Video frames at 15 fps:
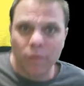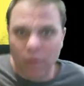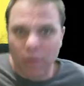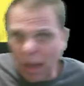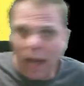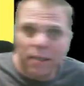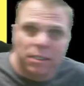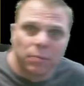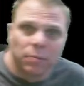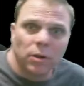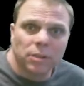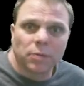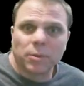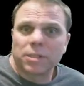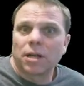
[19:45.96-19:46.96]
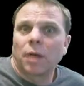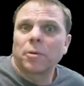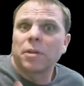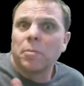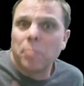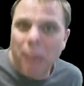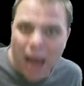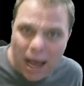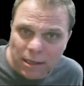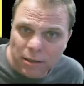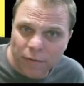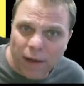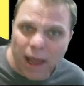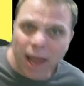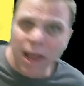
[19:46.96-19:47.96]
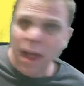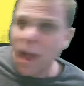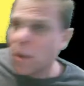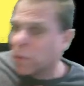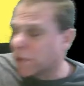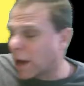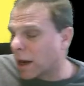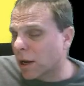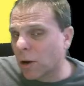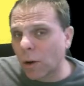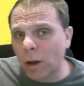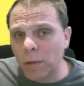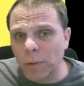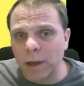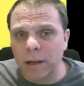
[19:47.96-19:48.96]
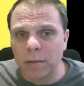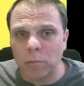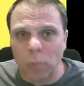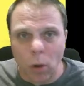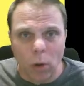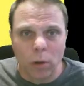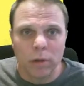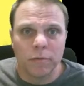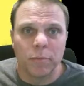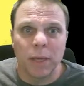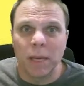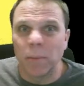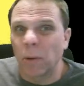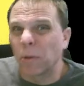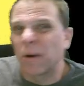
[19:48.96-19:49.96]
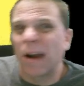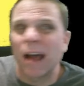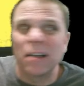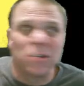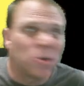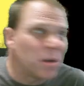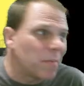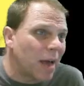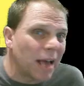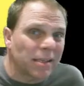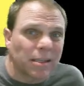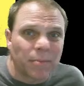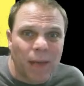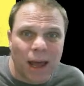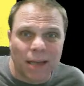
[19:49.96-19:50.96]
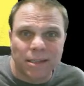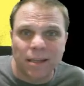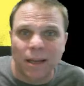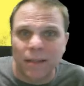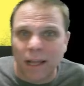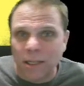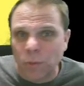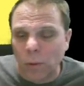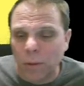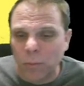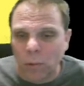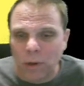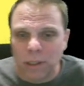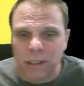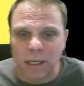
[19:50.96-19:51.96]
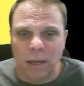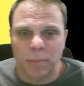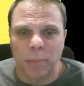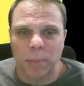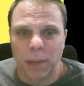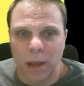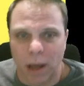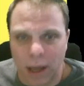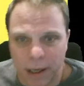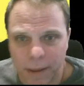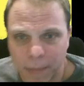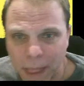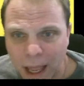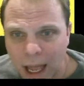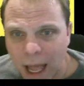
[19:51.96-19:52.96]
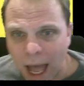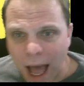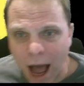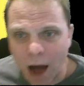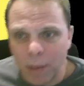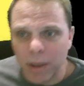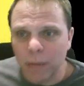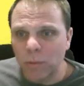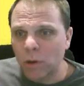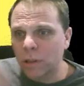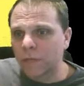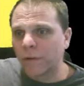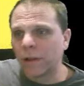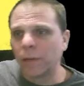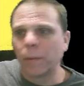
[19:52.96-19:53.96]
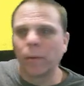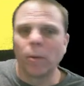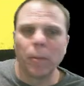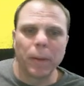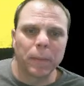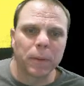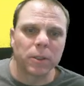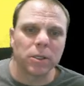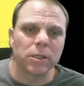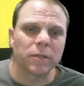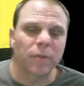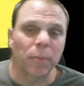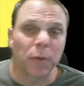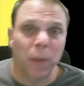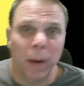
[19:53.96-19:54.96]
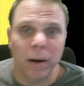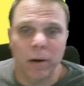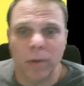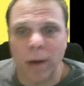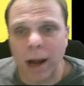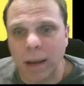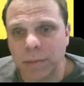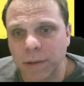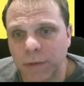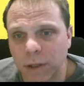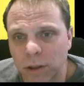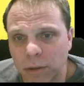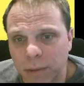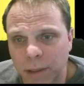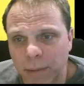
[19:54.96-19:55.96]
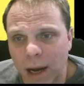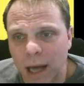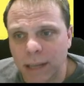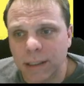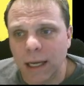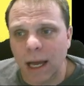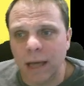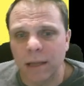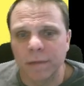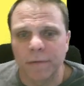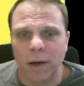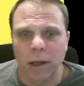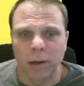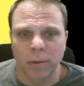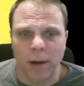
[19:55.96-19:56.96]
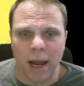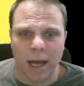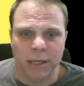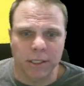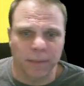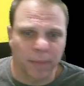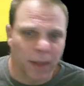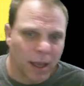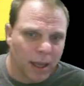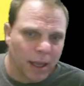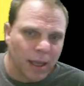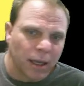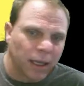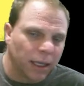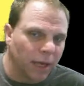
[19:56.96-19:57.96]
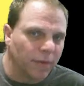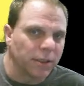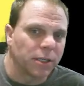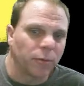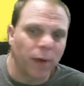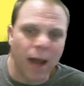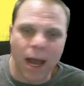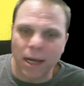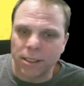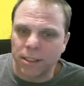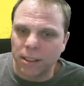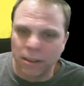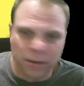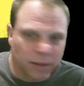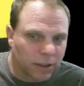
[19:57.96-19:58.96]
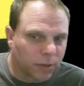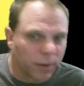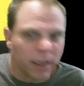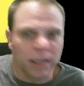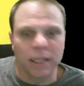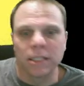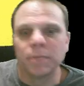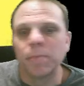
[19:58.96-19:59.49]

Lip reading: from mass to mole. So we started with a mass of A. We've got to go all the way to the mole of B. But we're not doing mass to mass yet. That's one more step beyond. How many moles of aluminum will be produced from 300 grams of aluminum oxide in the following reaction? give us the reaction. Sweet, let's